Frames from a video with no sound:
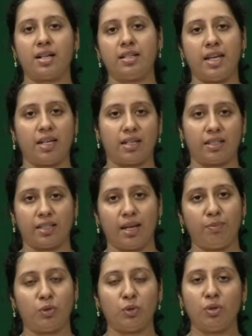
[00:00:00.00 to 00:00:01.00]
data
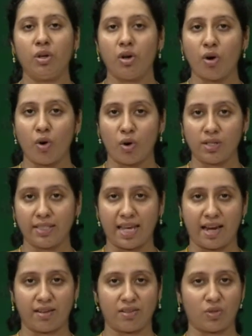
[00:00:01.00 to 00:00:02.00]
type to hold the
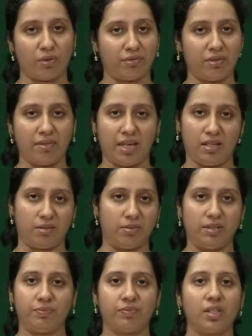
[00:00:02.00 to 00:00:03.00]
address of a
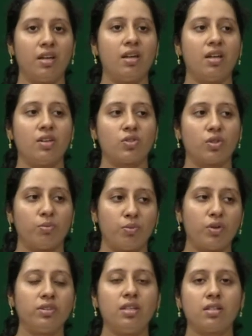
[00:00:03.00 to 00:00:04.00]
variable. So,
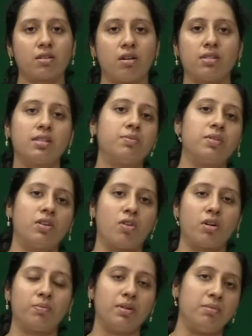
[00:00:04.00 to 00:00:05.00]
both these concepts are
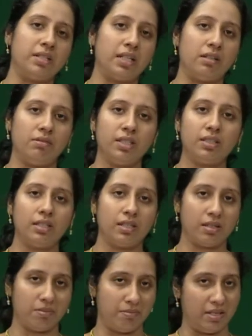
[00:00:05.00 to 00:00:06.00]
not permitted with
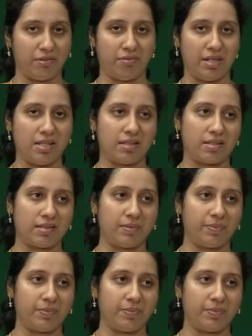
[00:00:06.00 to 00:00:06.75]
bit fields.